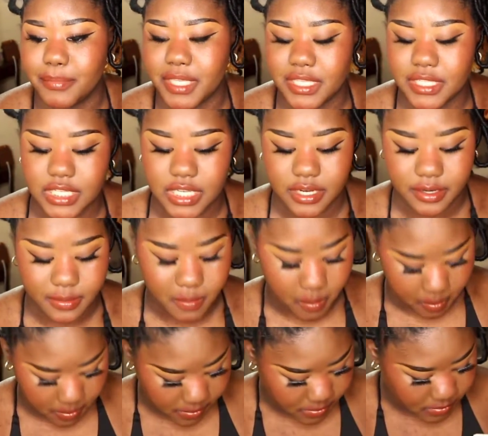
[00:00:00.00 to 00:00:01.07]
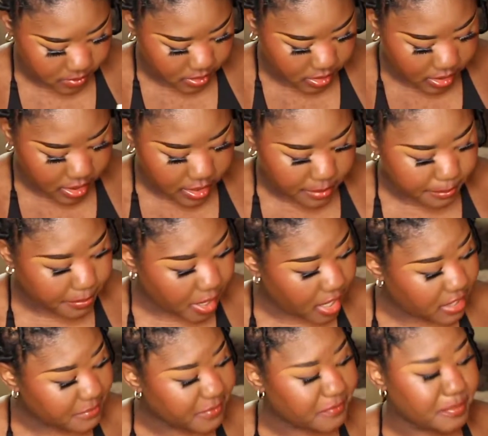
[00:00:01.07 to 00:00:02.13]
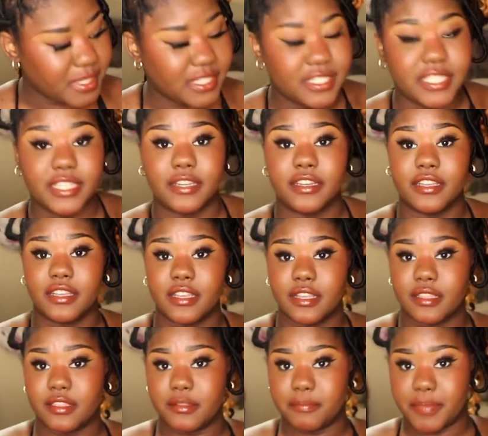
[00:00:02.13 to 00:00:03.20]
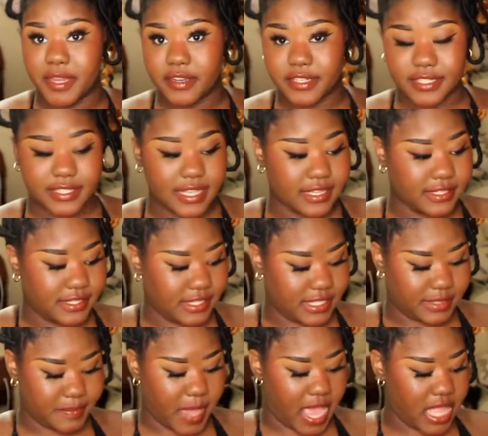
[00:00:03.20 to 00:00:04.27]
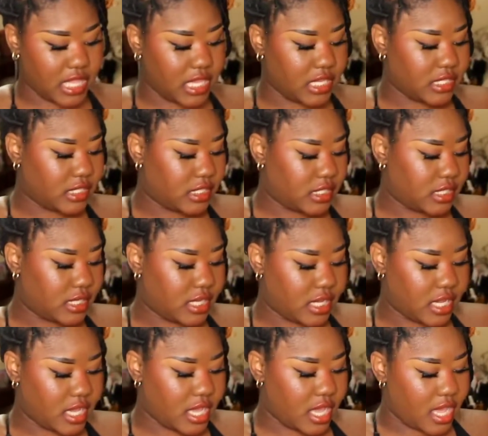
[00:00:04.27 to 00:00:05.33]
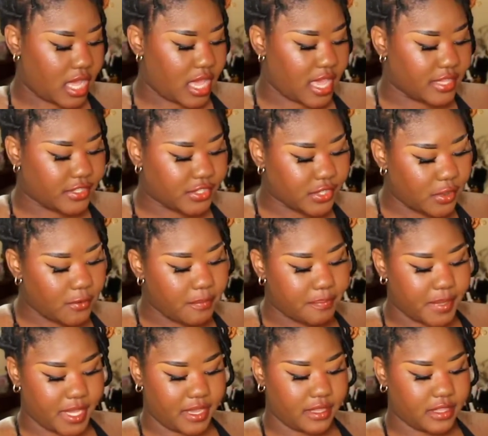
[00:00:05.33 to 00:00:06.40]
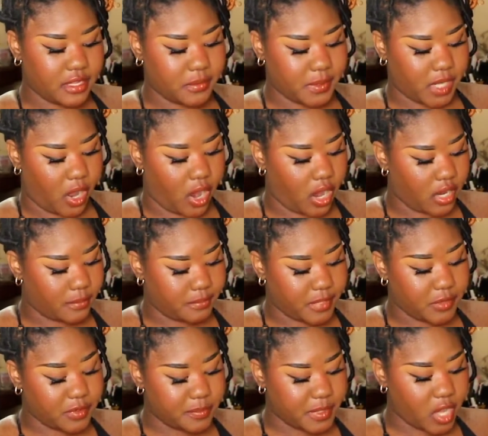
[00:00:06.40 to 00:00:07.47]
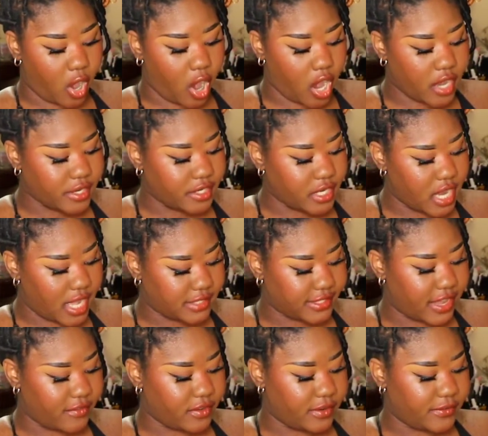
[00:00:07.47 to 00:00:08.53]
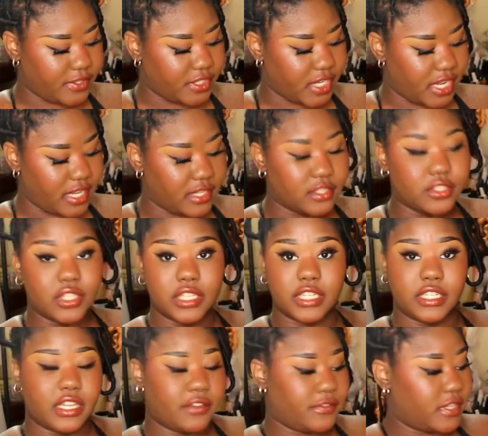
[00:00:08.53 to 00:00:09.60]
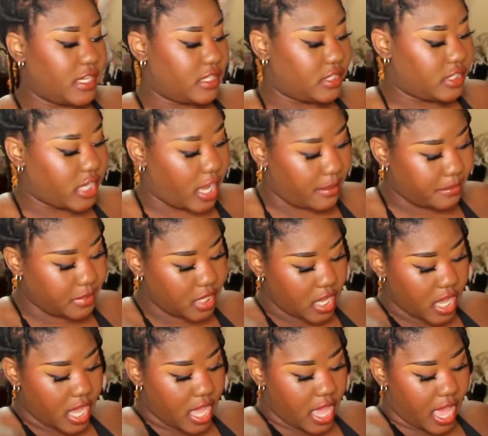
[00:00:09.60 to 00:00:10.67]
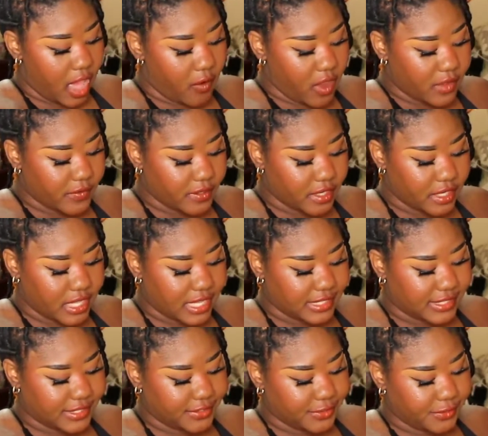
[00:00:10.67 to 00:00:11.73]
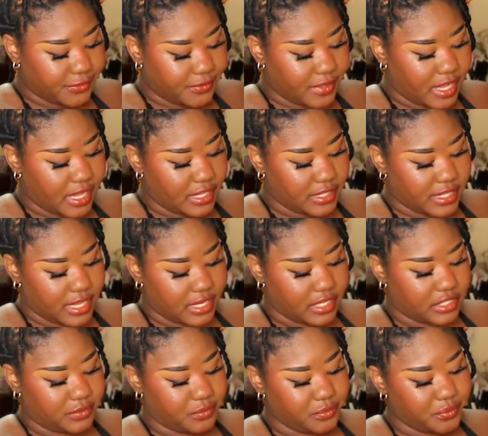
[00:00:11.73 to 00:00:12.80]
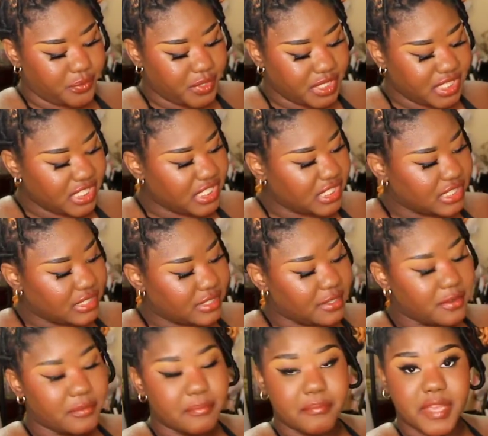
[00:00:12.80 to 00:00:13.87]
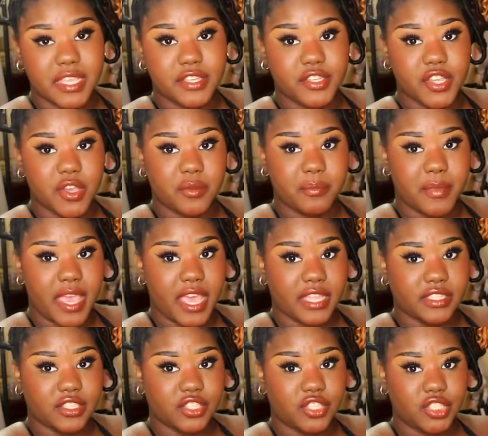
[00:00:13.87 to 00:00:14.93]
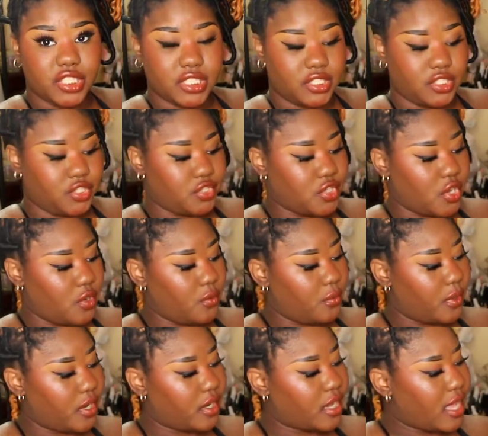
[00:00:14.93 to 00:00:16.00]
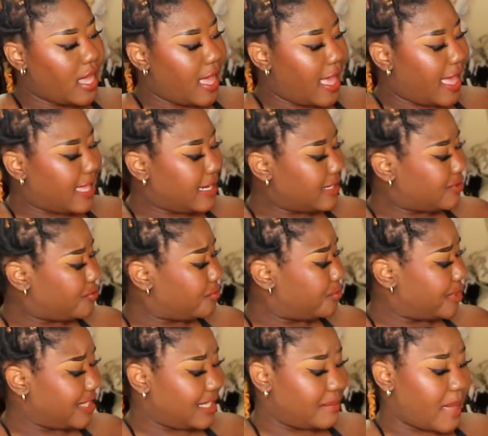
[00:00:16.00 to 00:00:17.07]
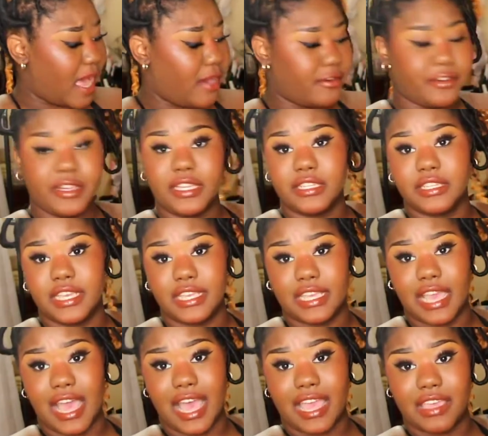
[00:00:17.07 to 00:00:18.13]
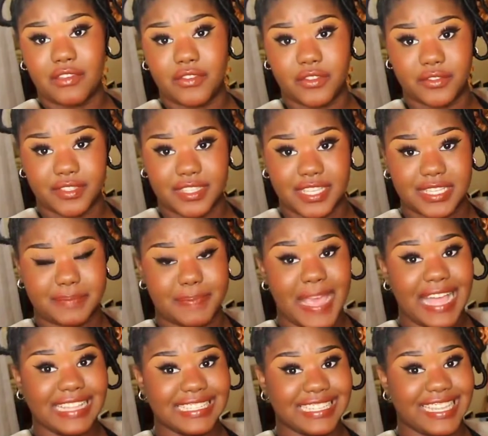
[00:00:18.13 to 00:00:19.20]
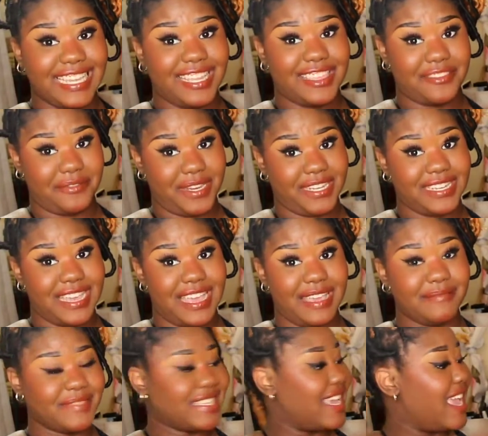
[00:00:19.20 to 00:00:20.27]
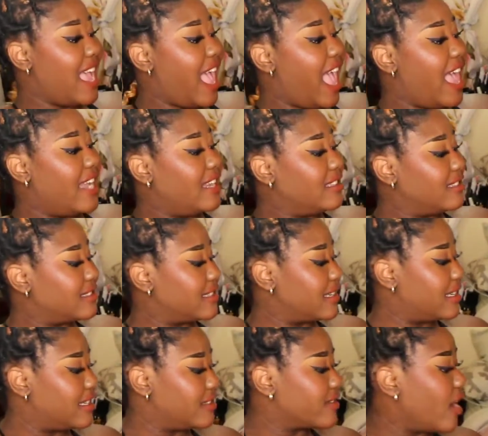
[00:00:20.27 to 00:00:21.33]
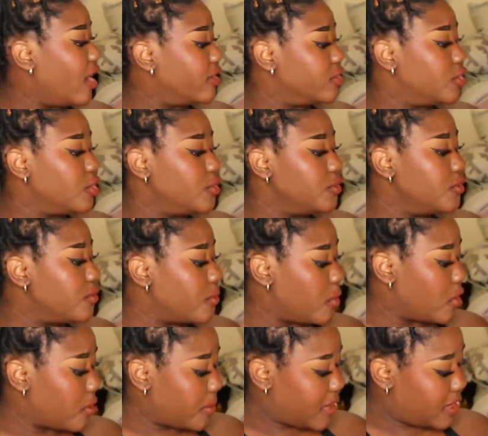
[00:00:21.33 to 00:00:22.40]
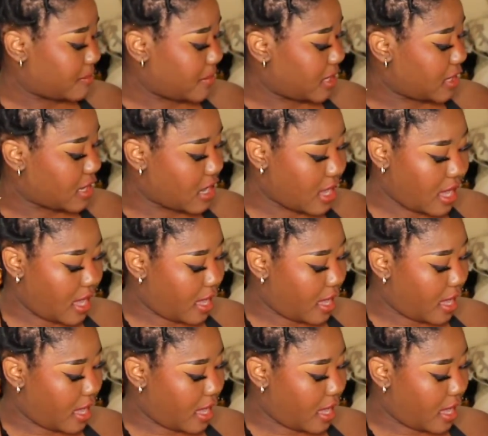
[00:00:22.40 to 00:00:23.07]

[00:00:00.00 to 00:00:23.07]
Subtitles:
B tier. Bottom of B tier, the Bare Necessities palette. It's so big that it would be hard not to have enough shades and enough like depth. However, I still find that it's really, their mid-tone mattes just don't work, and it's really powdery. Like, I have used this palette like 3 times, and it looks like it has gone to war with me.